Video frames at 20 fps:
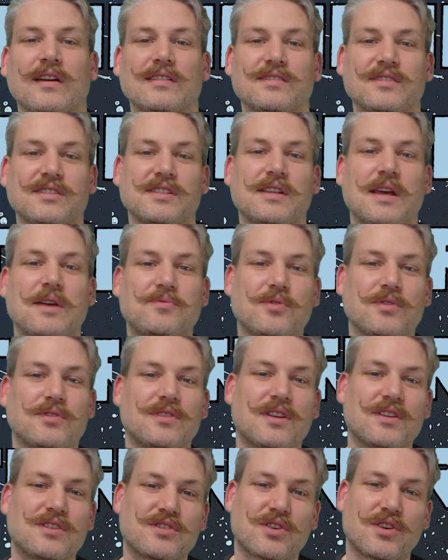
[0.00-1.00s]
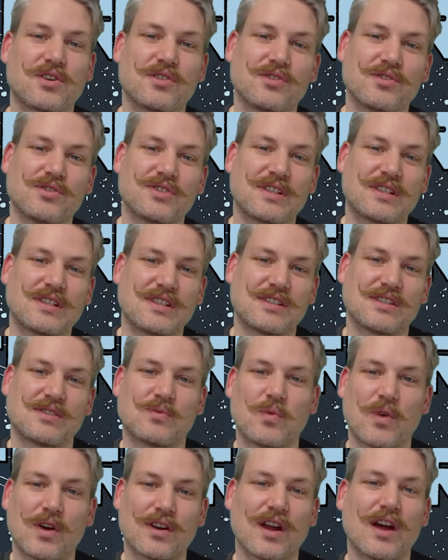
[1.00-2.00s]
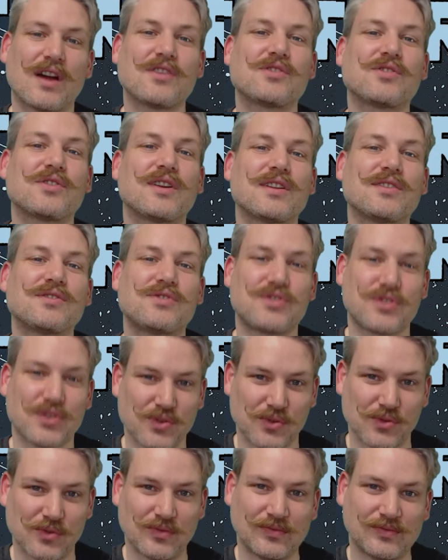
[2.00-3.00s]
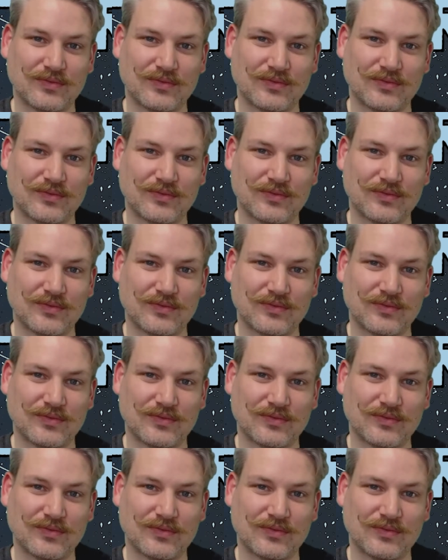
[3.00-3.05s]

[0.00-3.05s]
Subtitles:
Teenage Mutant Ninja Turtles, this is 102.